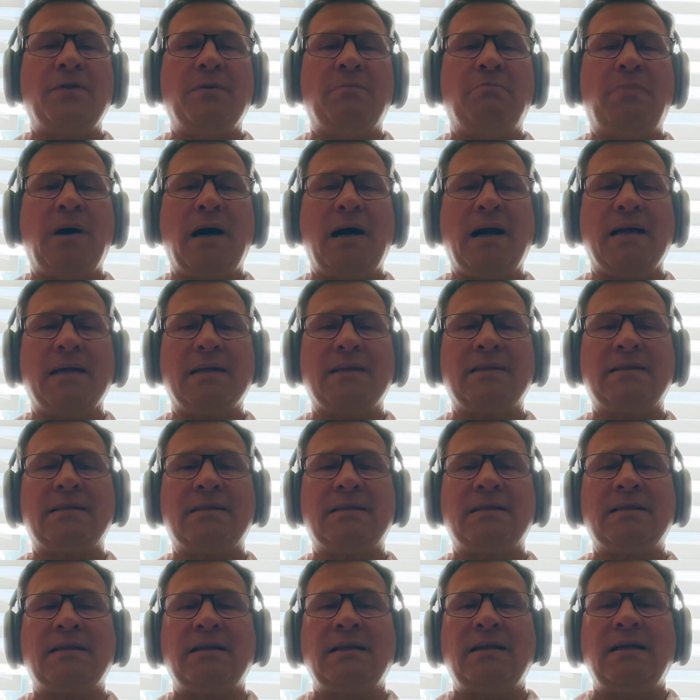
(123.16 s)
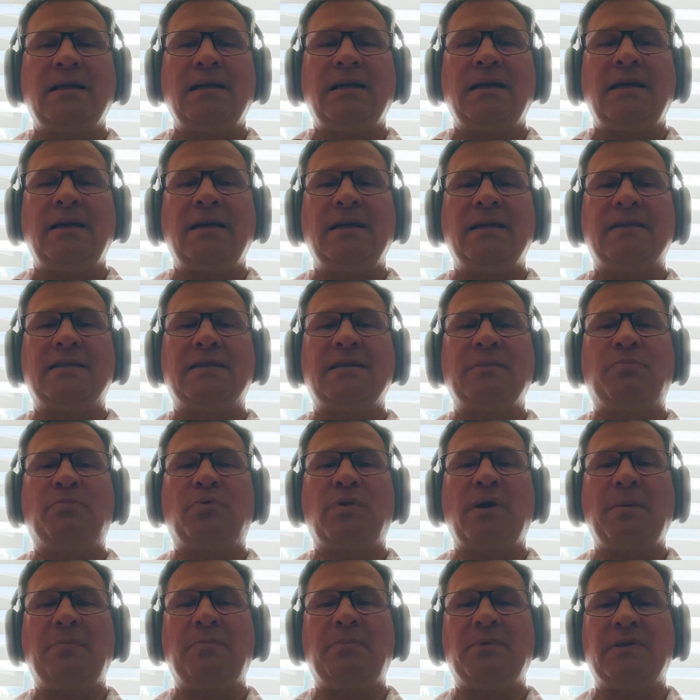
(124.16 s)
the bus is the
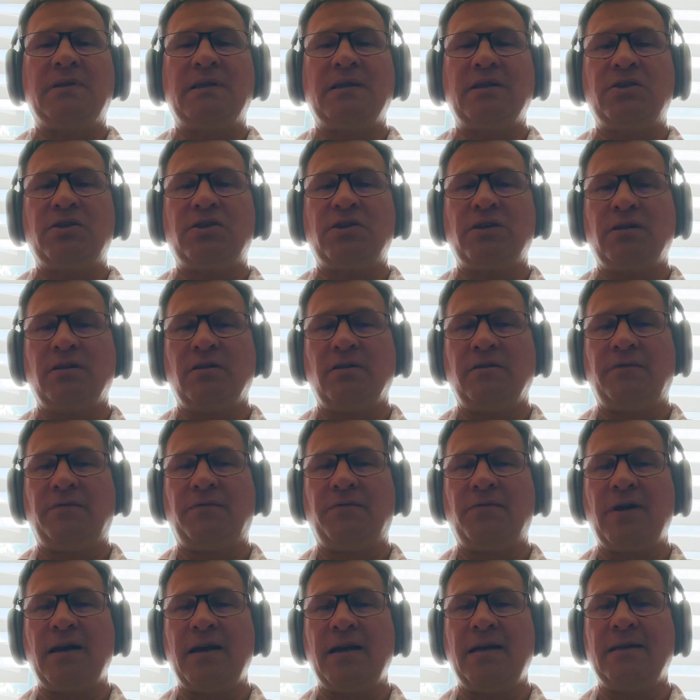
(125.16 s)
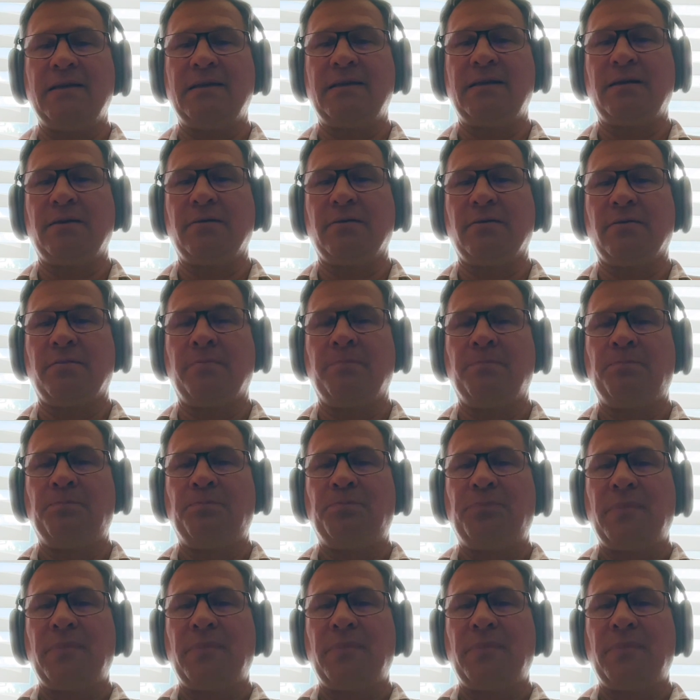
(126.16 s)
prepositional phrase here